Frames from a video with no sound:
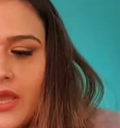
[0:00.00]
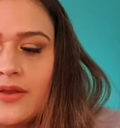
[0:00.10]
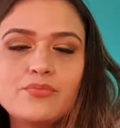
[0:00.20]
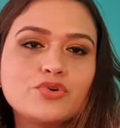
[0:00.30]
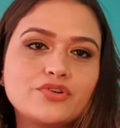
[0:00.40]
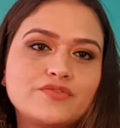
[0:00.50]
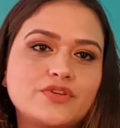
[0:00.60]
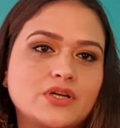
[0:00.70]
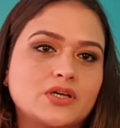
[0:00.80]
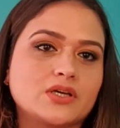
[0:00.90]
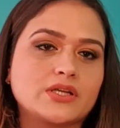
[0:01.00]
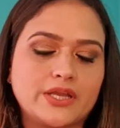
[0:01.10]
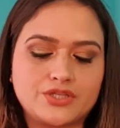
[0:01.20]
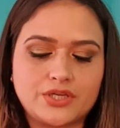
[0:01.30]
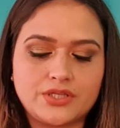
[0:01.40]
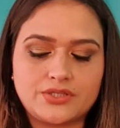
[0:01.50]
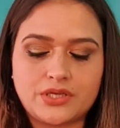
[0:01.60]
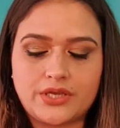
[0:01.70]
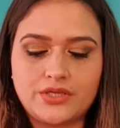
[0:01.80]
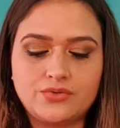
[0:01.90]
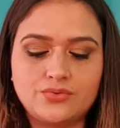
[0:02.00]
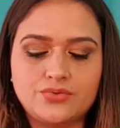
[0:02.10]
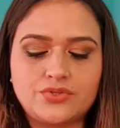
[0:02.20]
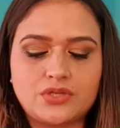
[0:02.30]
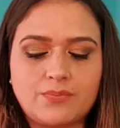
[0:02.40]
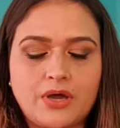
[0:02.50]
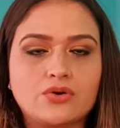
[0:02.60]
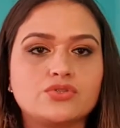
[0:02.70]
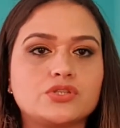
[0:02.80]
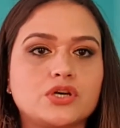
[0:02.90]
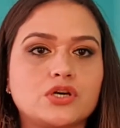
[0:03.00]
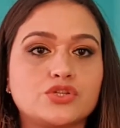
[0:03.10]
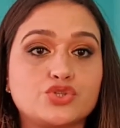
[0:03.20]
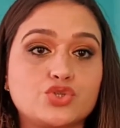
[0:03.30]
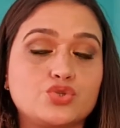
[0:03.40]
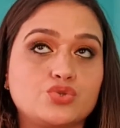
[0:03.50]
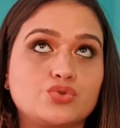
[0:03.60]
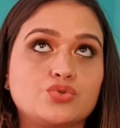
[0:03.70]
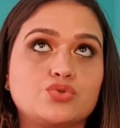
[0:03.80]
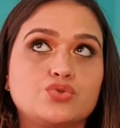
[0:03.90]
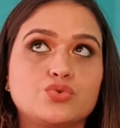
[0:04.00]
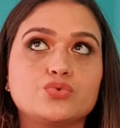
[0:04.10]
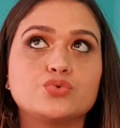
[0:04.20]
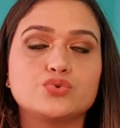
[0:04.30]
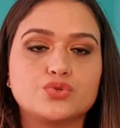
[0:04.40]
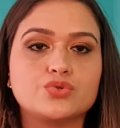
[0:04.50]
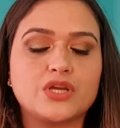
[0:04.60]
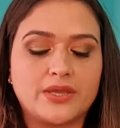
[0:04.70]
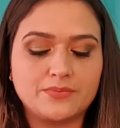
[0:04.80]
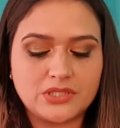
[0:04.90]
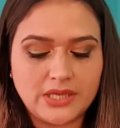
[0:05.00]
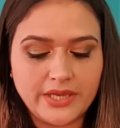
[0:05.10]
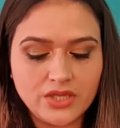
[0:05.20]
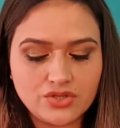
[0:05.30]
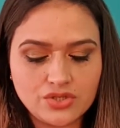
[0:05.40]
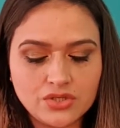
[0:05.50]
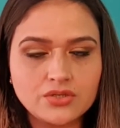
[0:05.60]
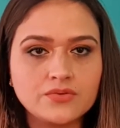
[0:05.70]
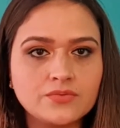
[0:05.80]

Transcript: and both of the gray shades I used about two times each.